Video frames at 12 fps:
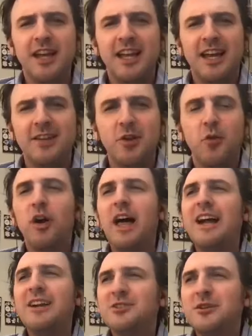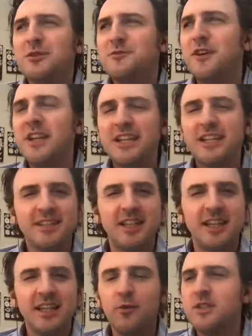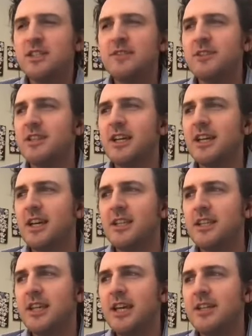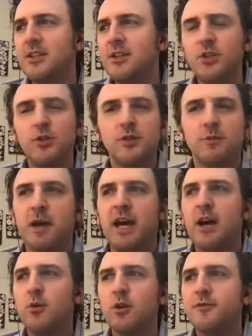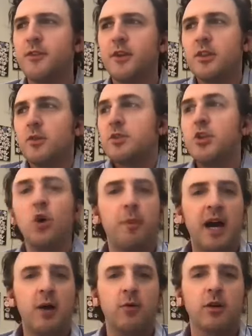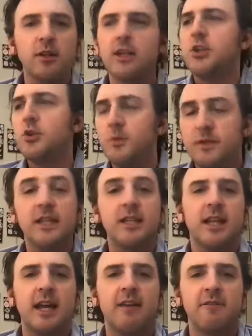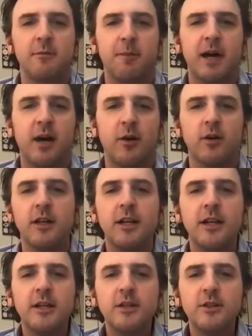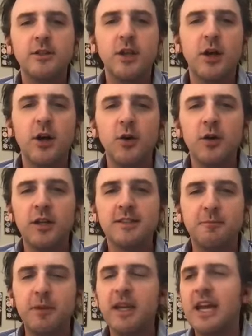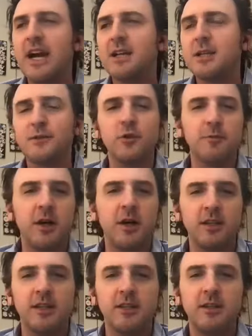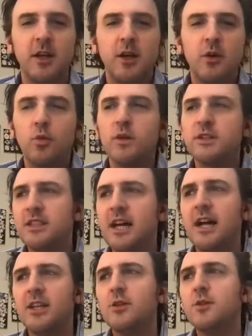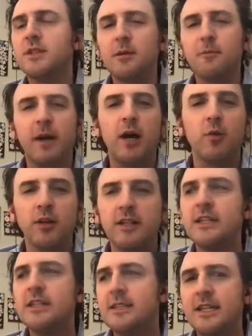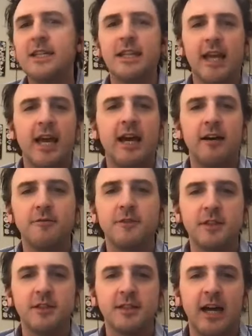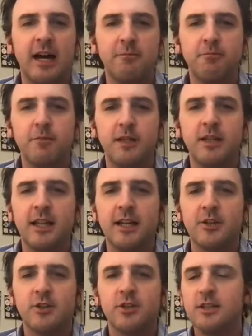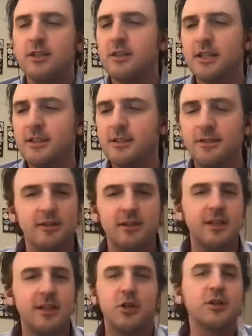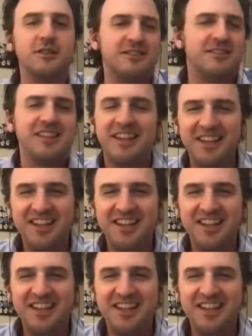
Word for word: i well, actually, it was funny because like it wasn't even like he had to use power. There, there was no power. Like you didn't have the power. So his big act of rebellion was not using power he didn't have to stop an election that he couldn't.